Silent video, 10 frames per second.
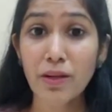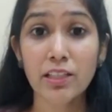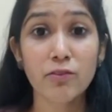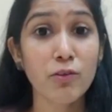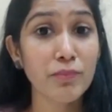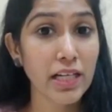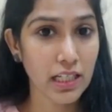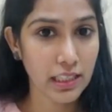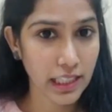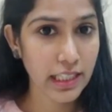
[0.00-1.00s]
Okay, basic
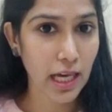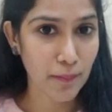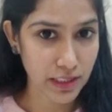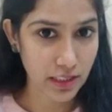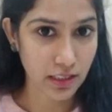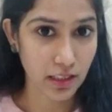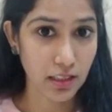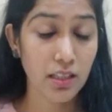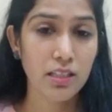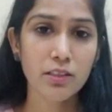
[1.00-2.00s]
commodities and basic
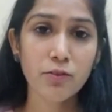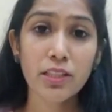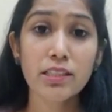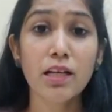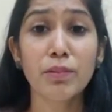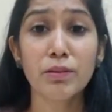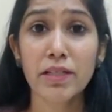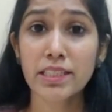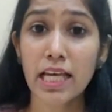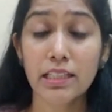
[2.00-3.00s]
essentials.
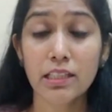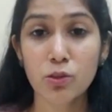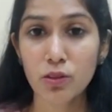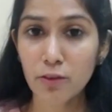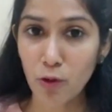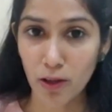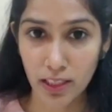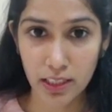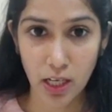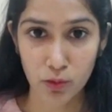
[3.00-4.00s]
All other goods
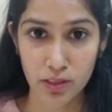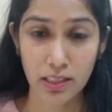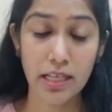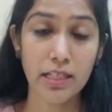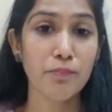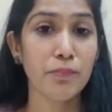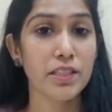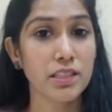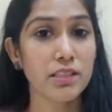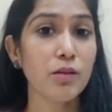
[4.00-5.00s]
and services are
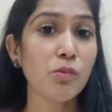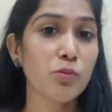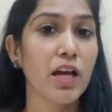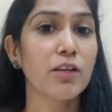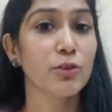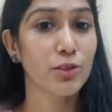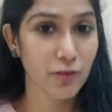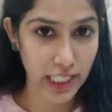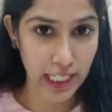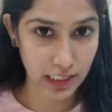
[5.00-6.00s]
being included
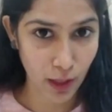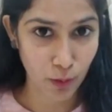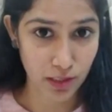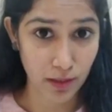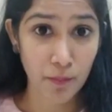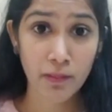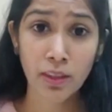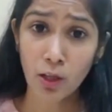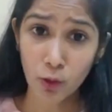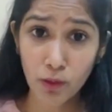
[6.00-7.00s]
or clubbed under
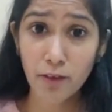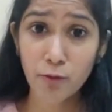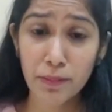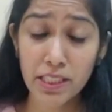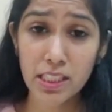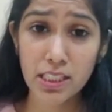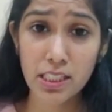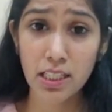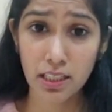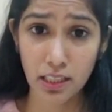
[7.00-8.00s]
the ambit of
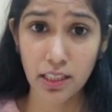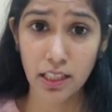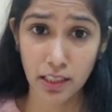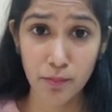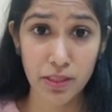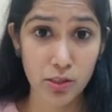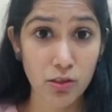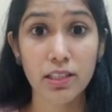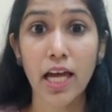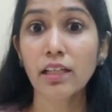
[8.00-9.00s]
GST. What is a
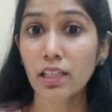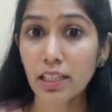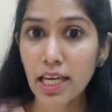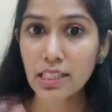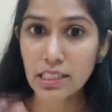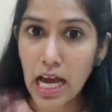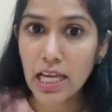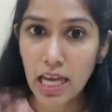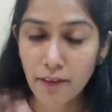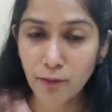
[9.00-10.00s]
disadvantage? It
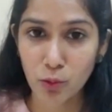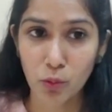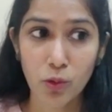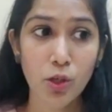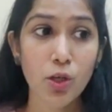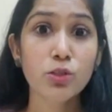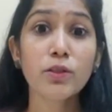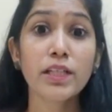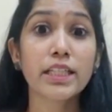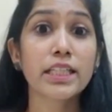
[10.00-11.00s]
is regressive.
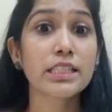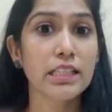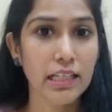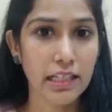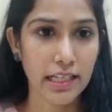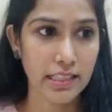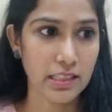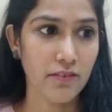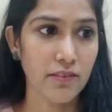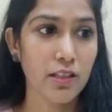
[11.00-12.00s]
Regressive
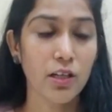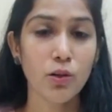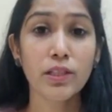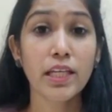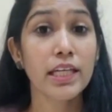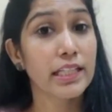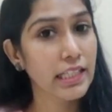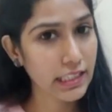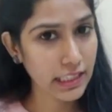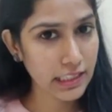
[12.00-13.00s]
means it have a
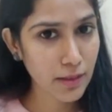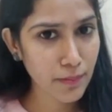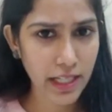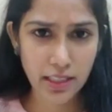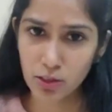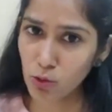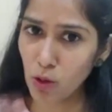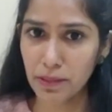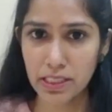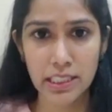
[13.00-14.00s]
burden on
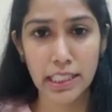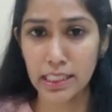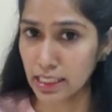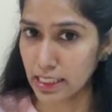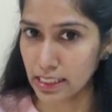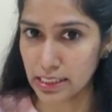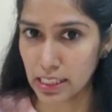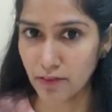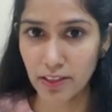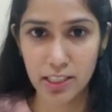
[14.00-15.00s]
each and every
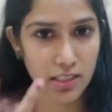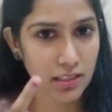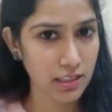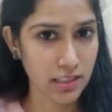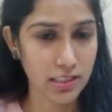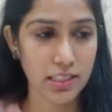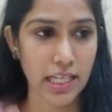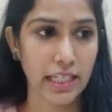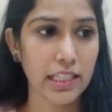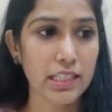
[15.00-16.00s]
individual,
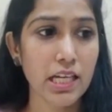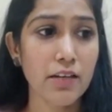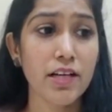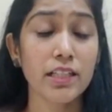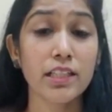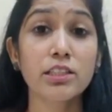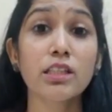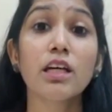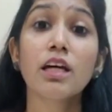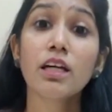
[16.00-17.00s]
irrespective of my
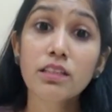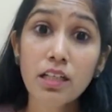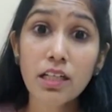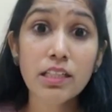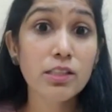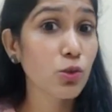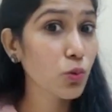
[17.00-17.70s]
earning capacity.